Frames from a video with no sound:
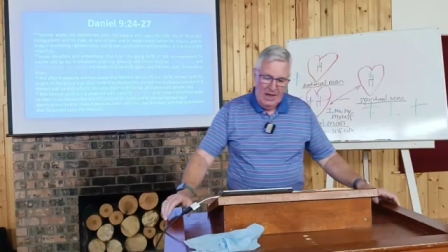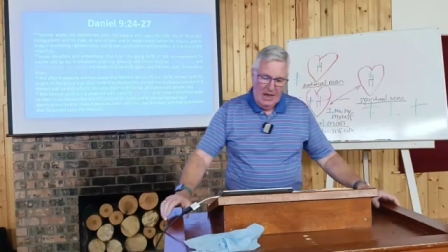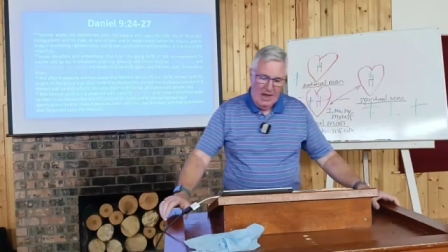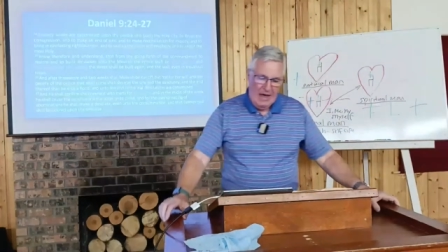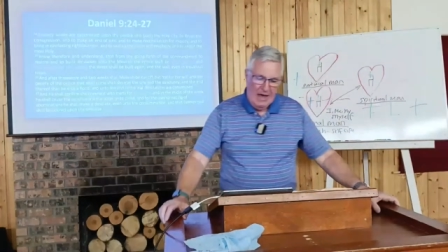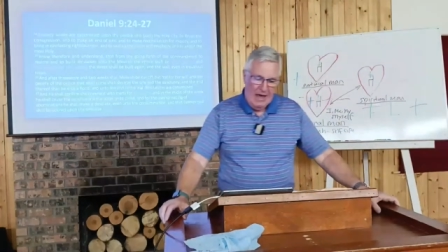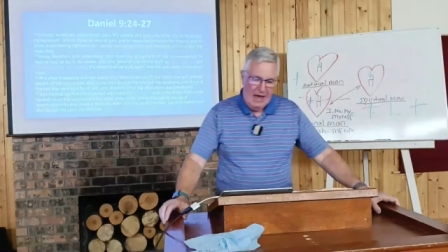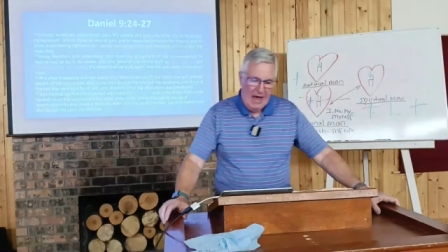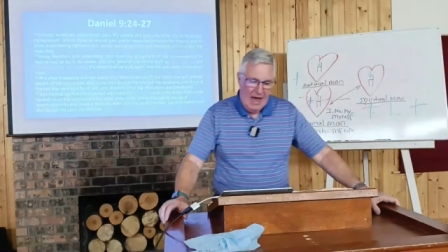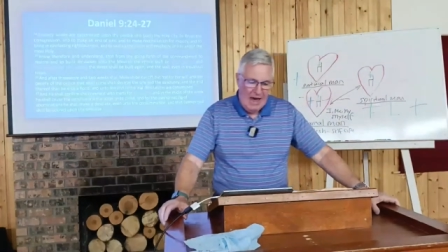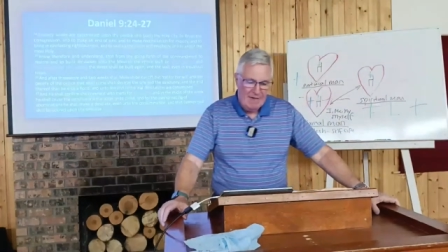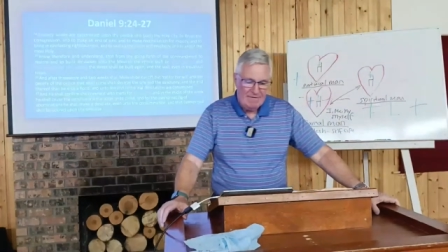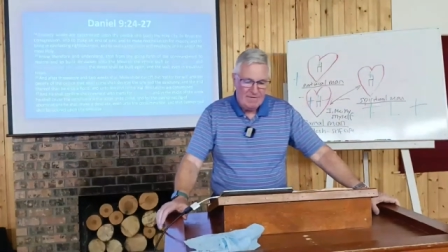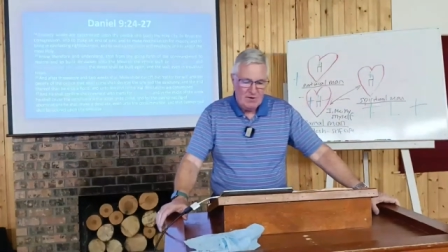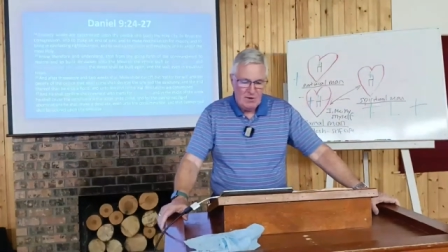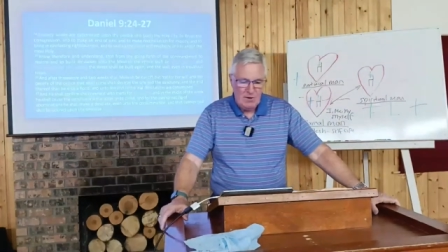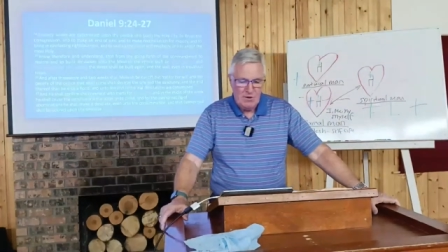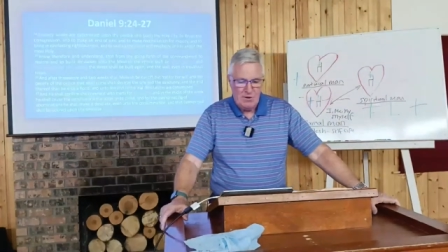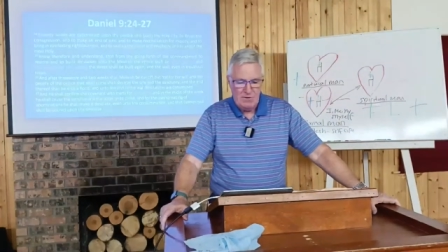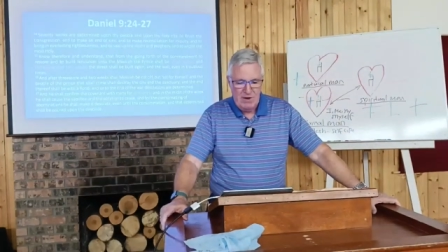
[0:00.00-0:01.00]
Uh,
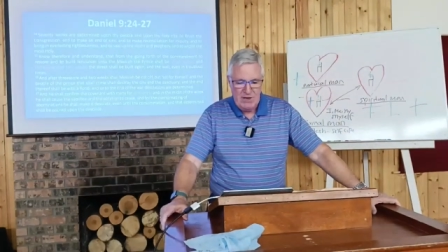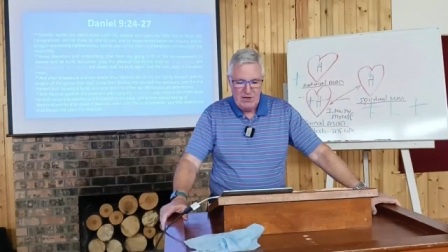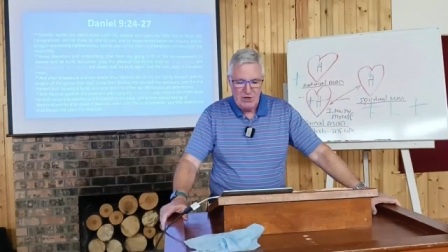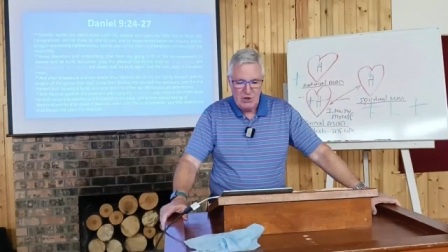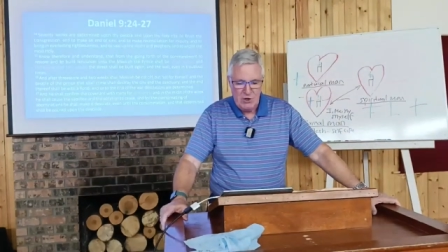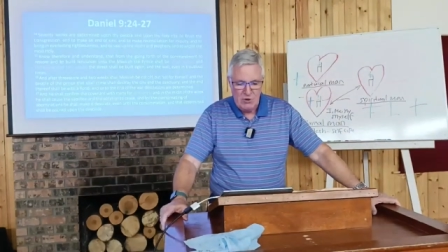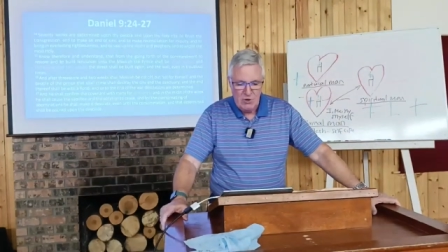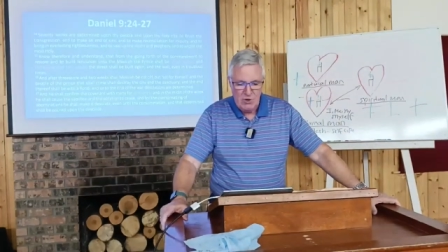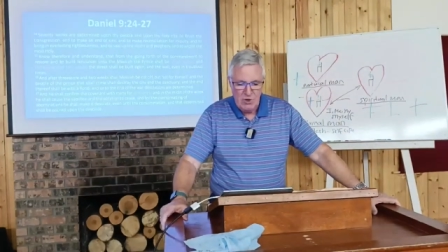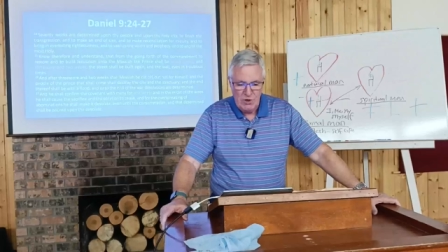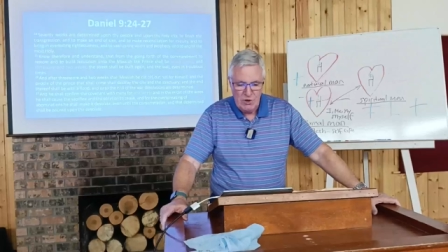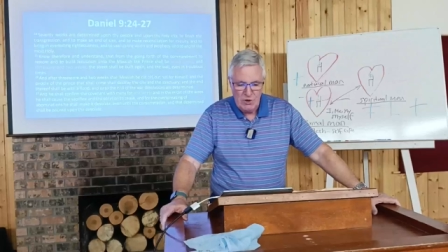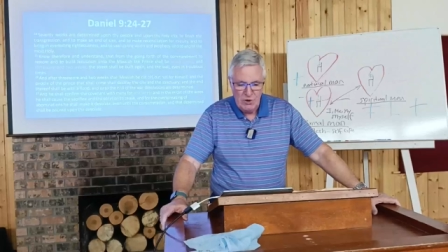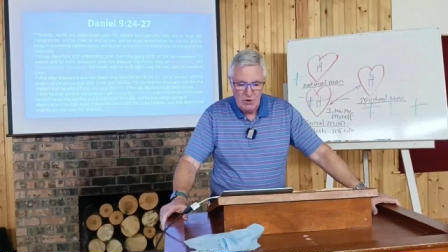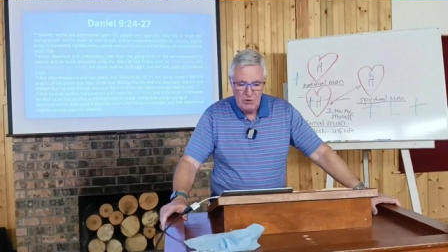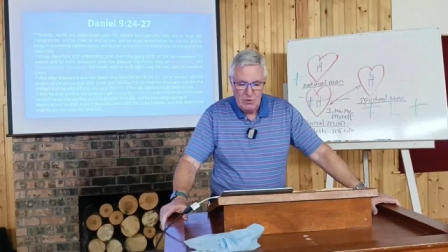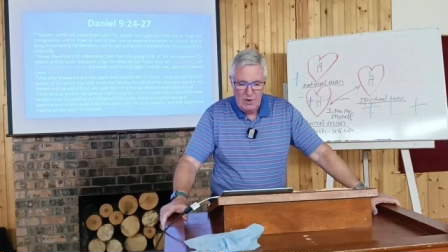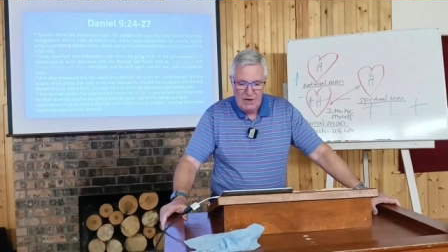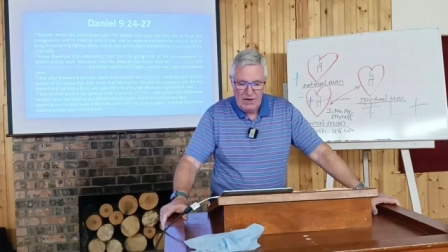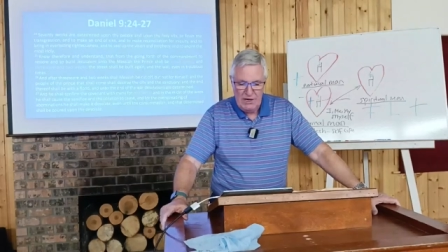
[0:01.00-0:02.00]
after three score and
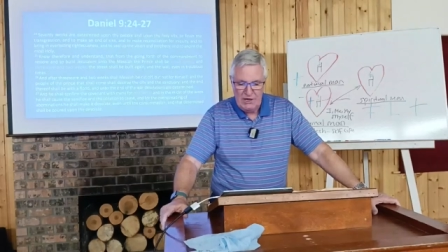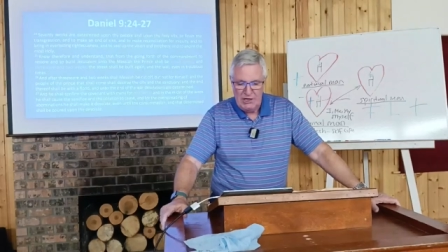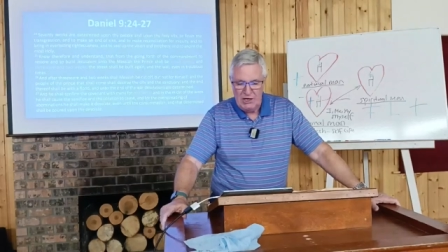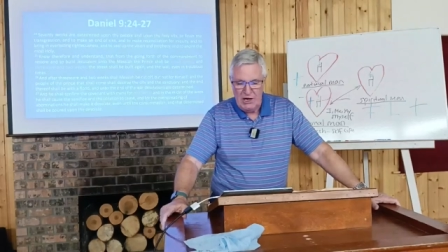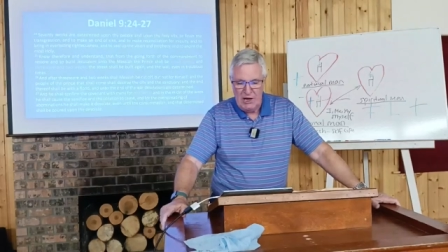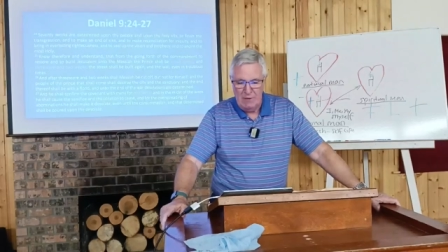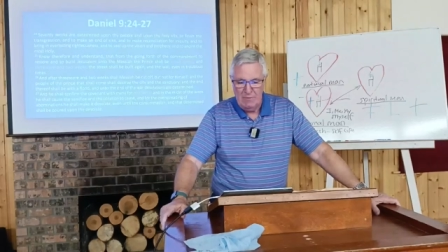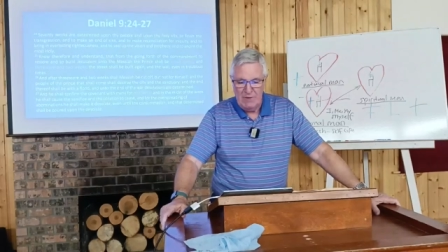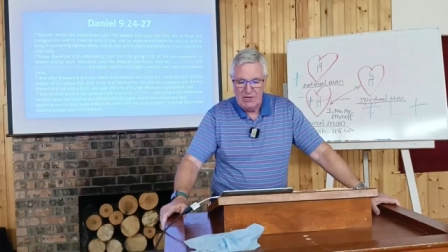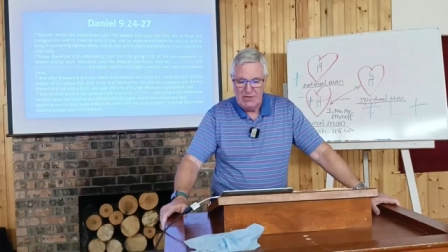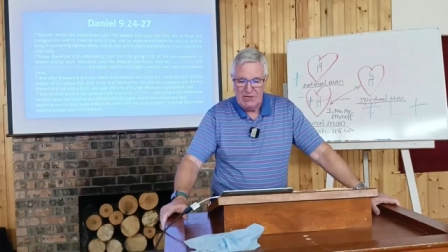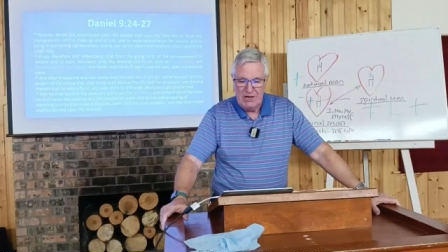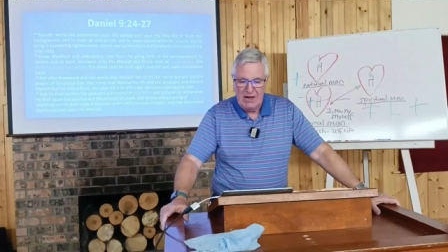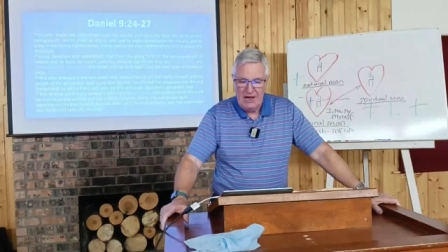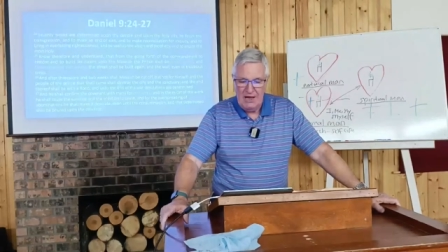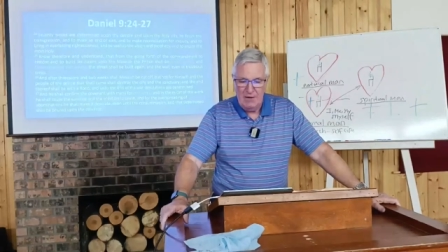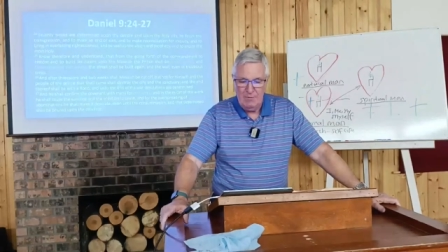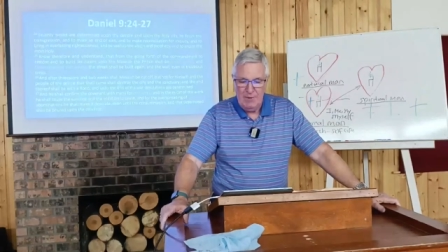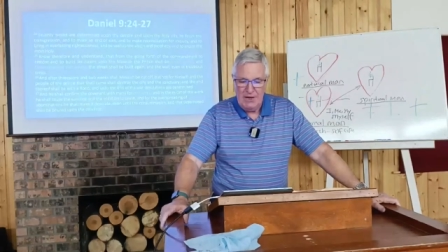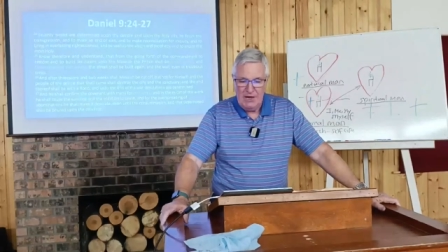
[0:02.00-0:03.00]
two weeks shall
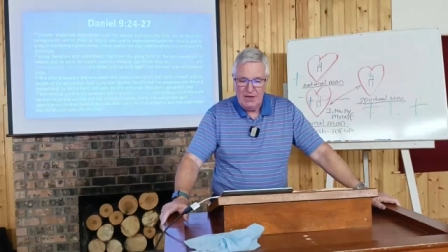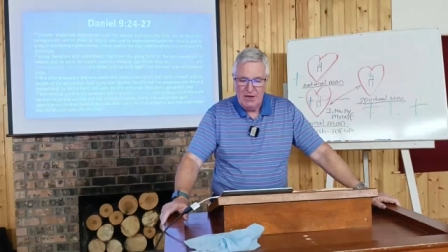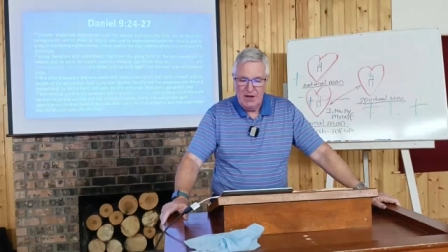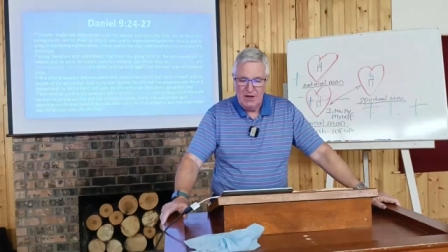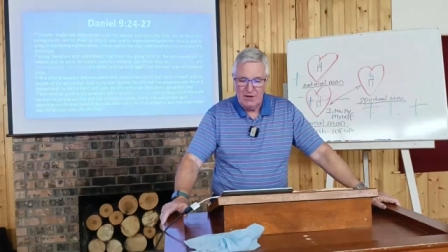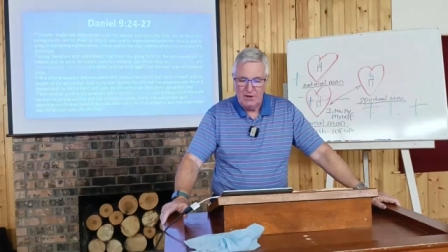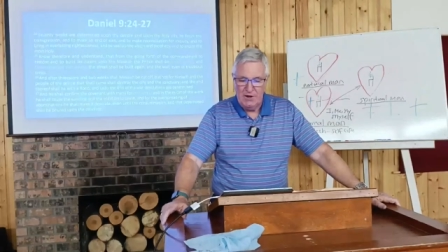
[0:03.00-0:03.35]
Messiah be cut